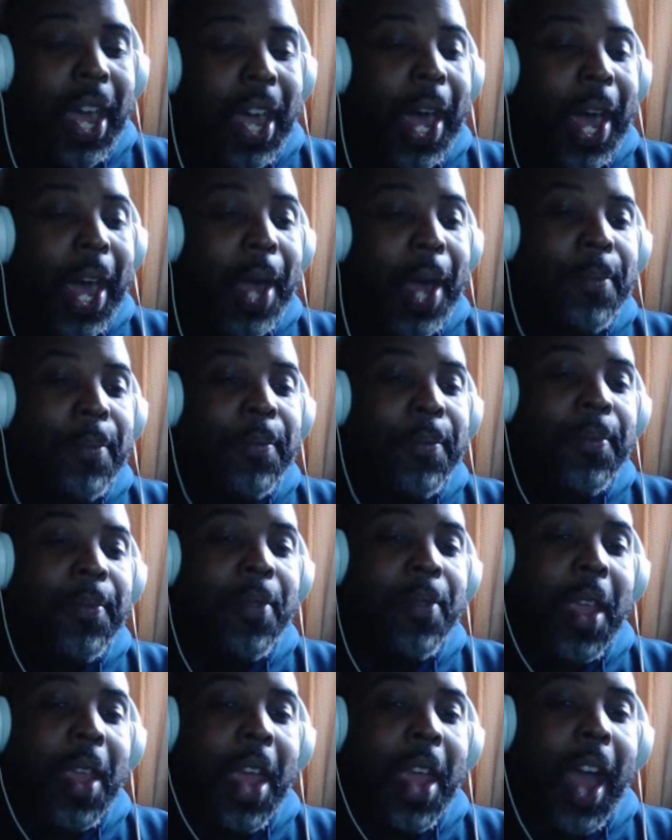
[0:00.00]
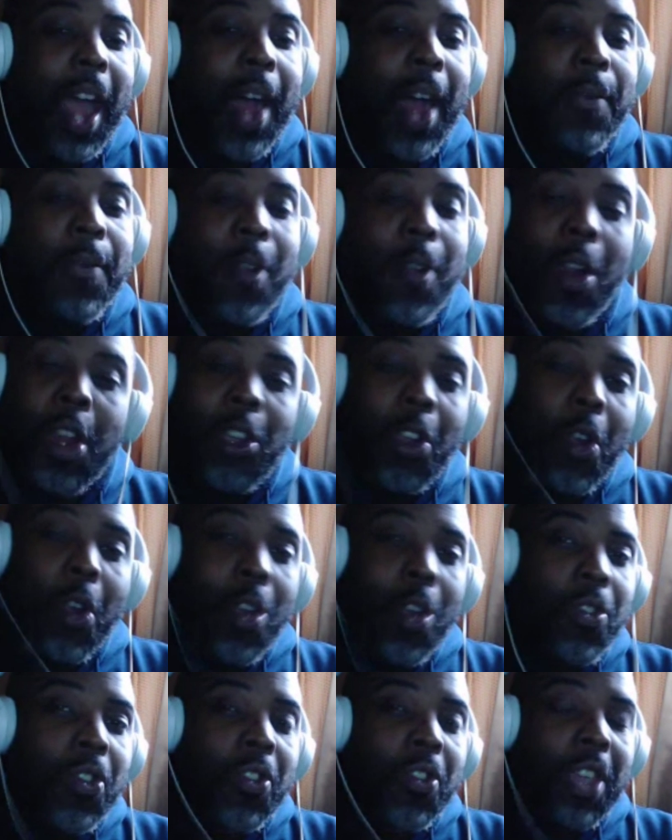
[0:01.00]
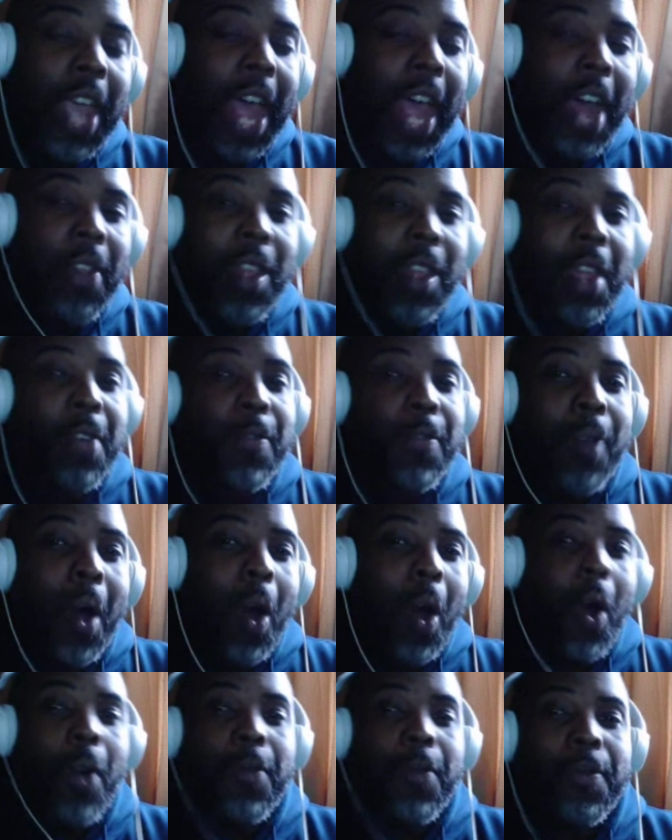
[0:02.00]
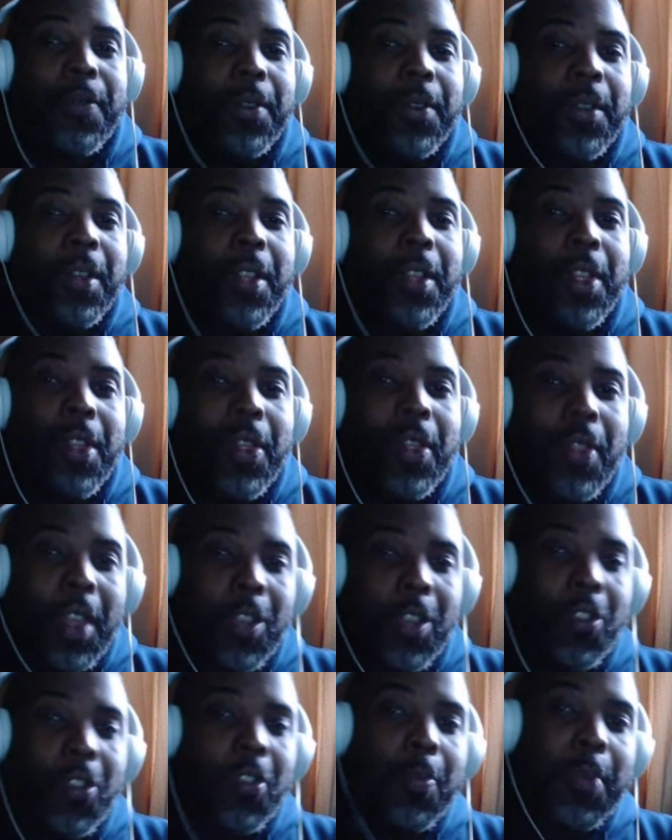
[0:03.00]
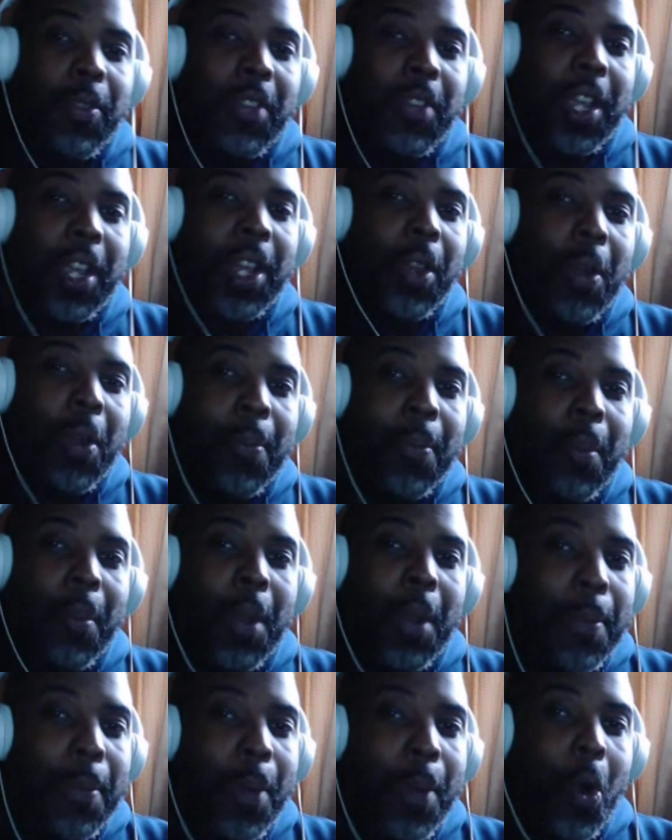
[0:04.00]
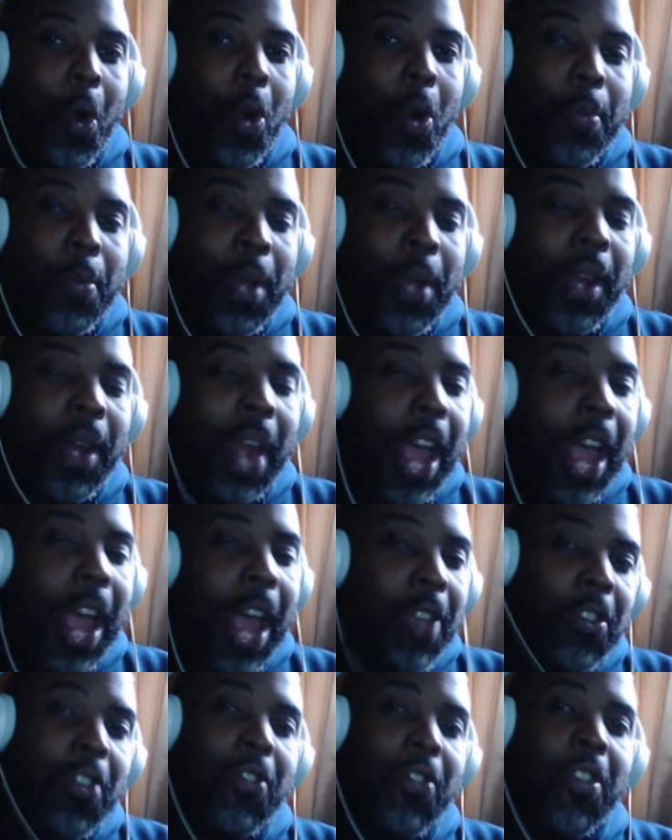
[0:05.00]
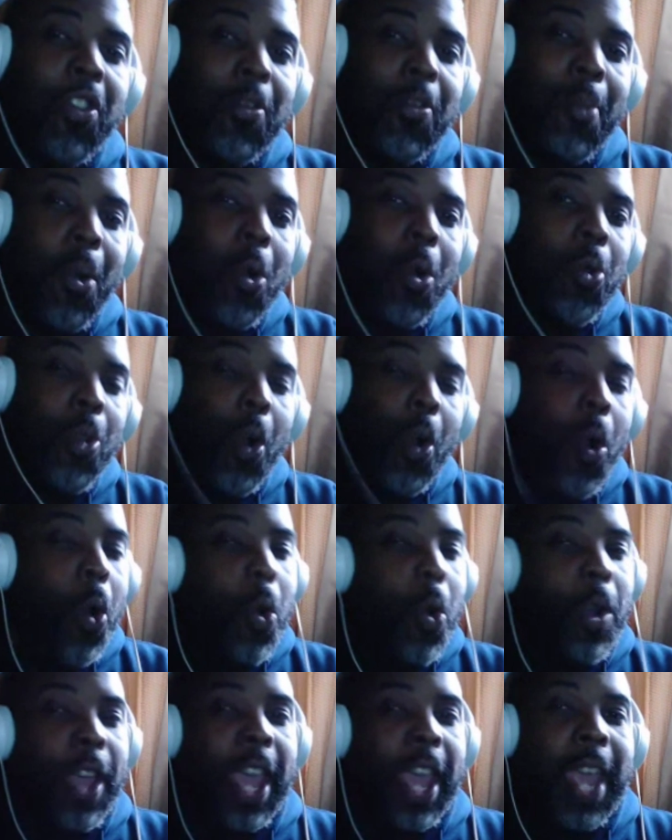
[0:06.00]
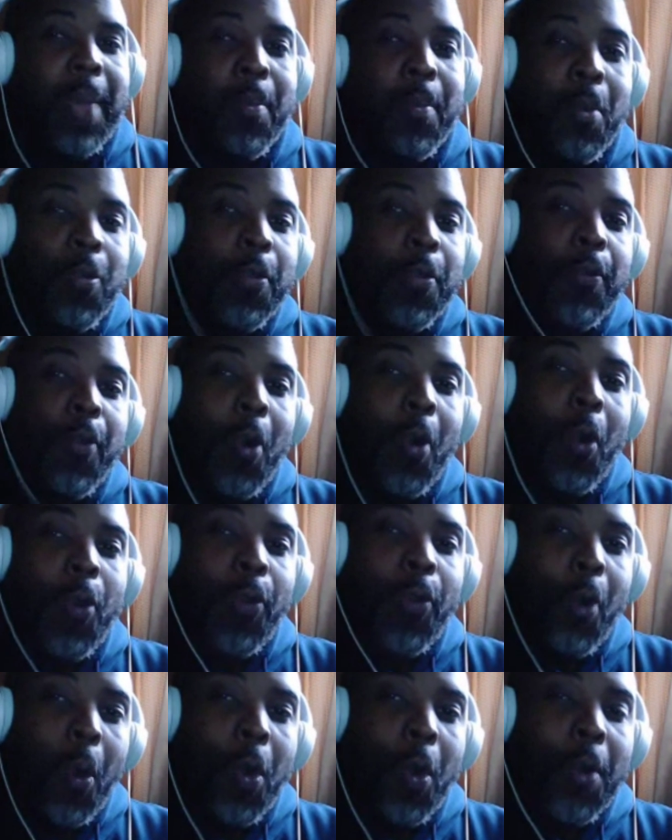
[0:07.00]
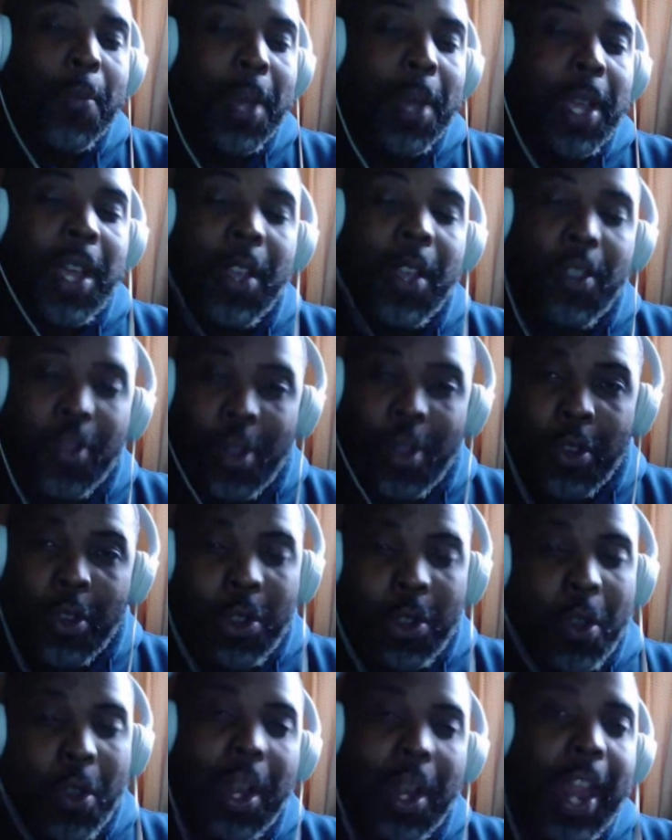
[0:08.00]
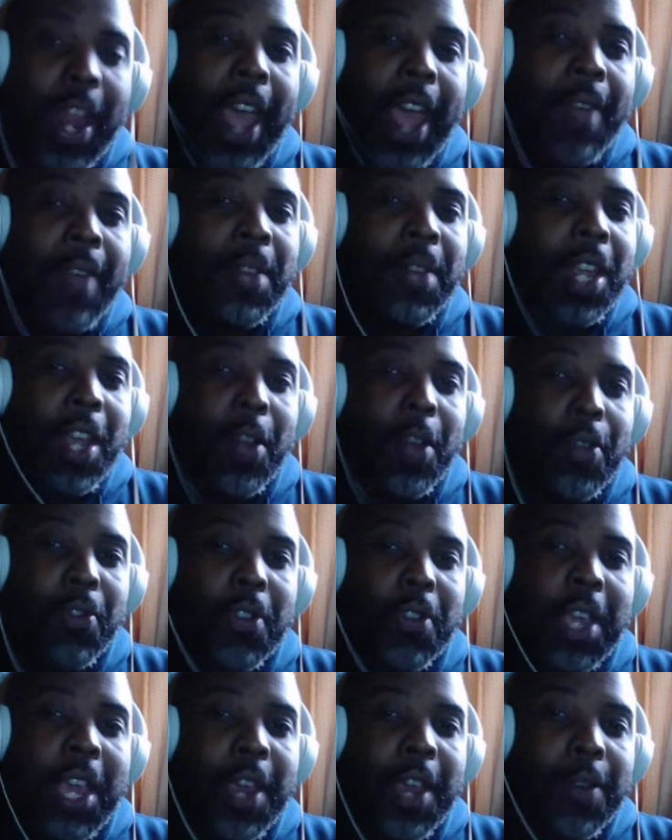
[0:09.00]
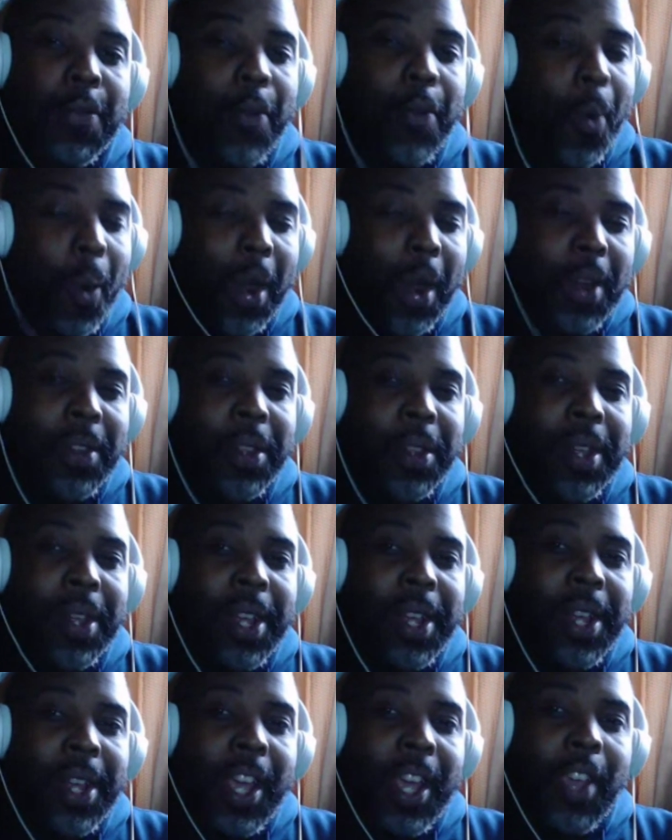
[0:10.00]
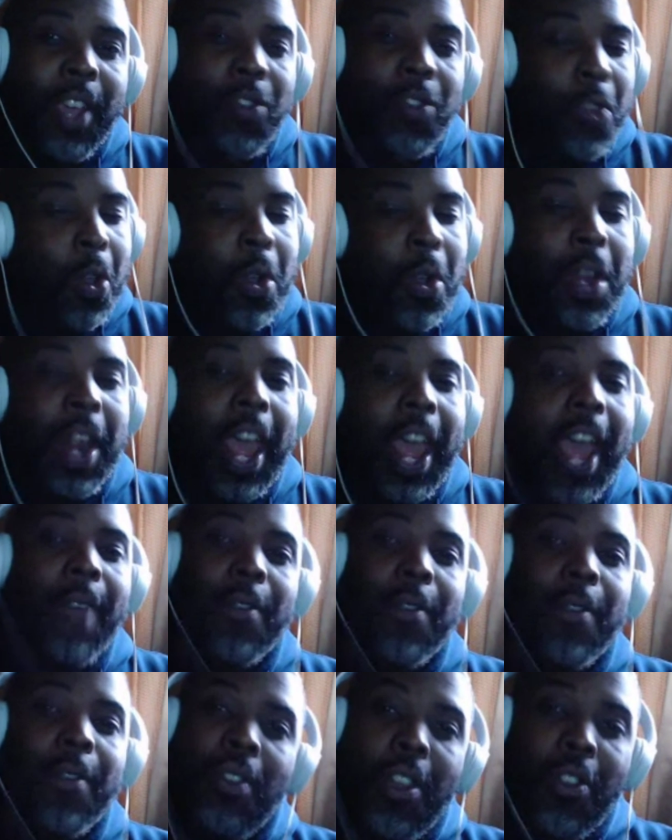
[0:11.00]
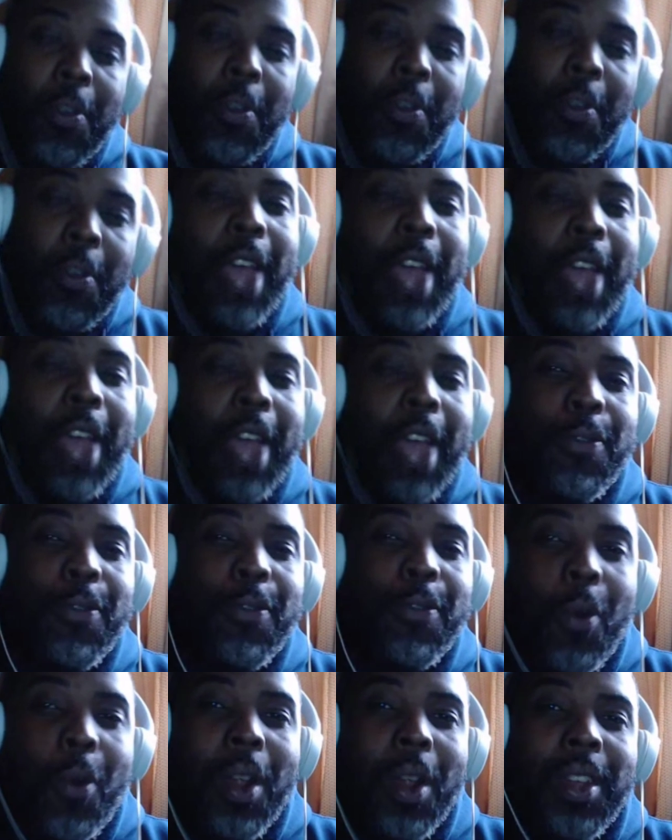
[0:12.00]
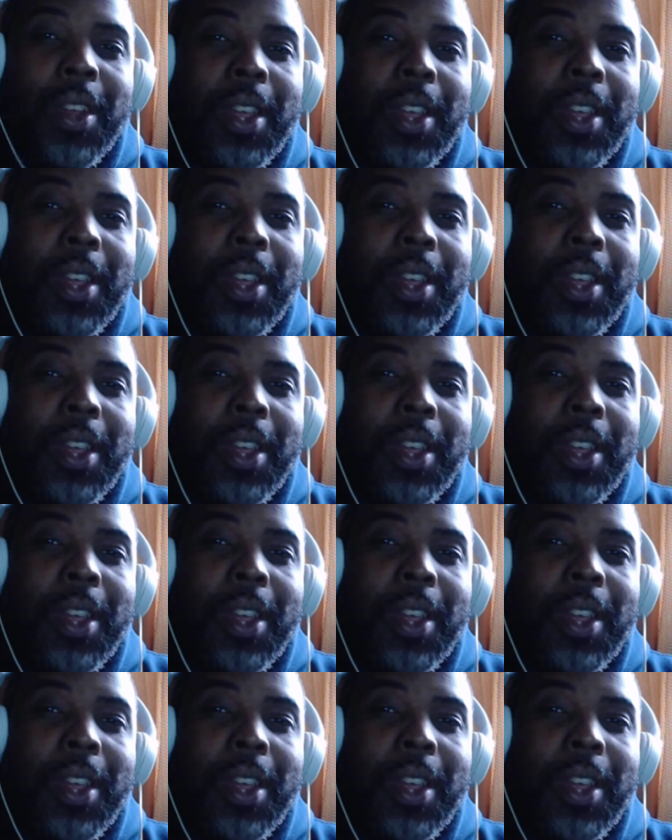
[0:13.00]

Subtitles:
I'm very curious to see how they evolve this particular mode, but not just this mode, the whole game moving forward, because they're still going to have DLC for it, still going to have a season pass for it.